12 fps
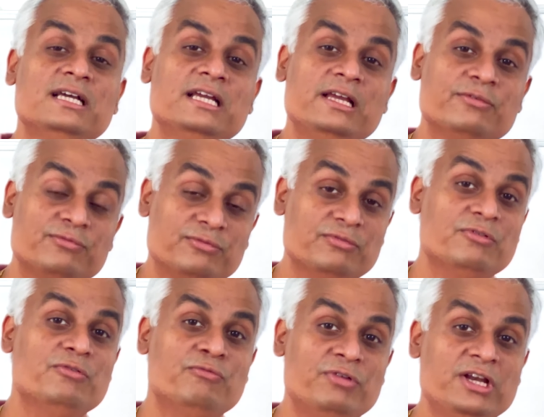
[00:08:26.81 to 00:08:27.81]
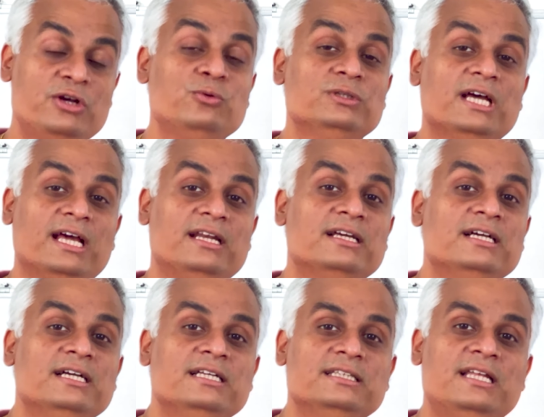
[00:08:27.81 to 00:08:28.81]
If we do that,
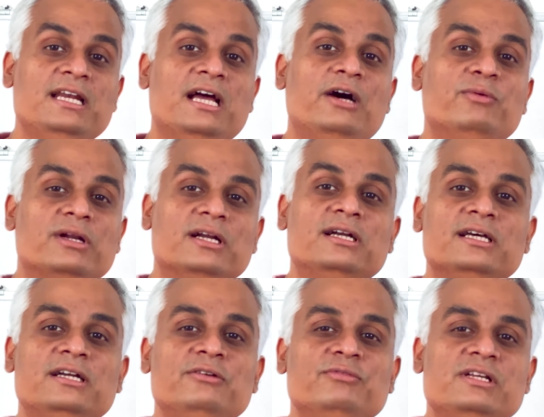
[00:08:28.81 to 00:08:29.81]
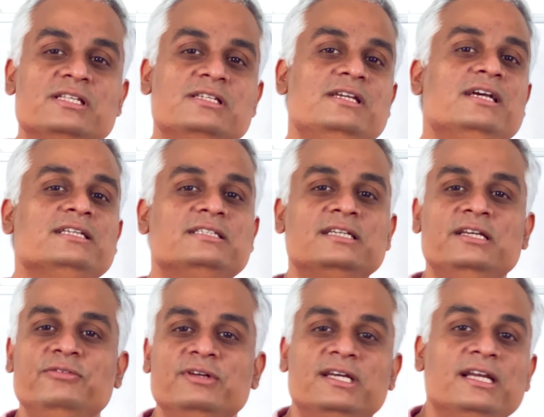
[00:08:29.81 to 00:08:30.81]
then our return will see a
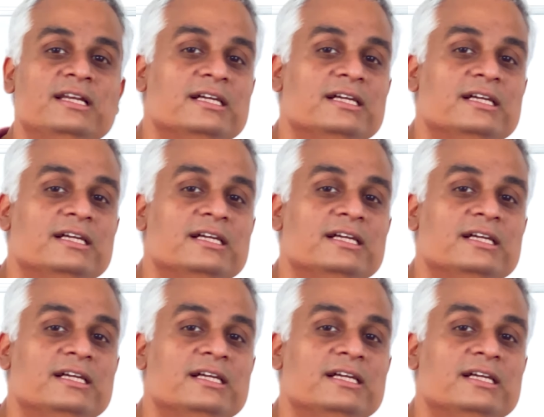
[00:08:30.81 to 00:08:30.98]
significant